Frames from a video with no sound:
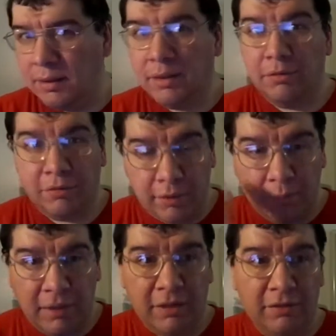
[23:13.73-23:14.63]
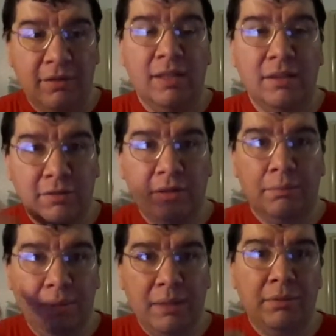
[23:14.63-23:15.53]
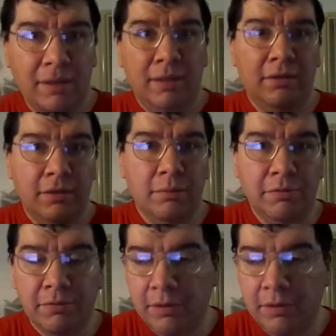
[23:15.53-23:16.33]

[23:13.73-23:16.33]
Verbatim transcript: Like, he was trying to imagine that he's going to be able to eat human